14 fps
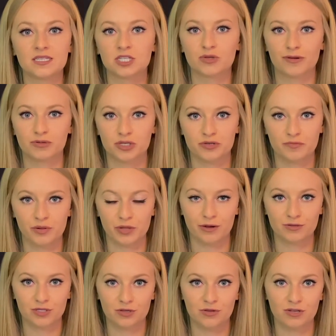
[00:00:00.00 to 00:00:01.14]
description
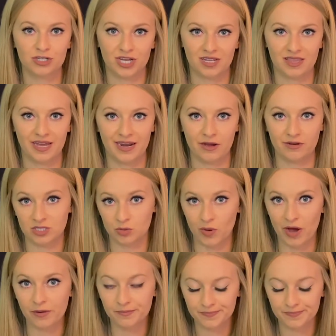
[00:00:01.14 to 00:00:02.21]
below so you can check that out as well.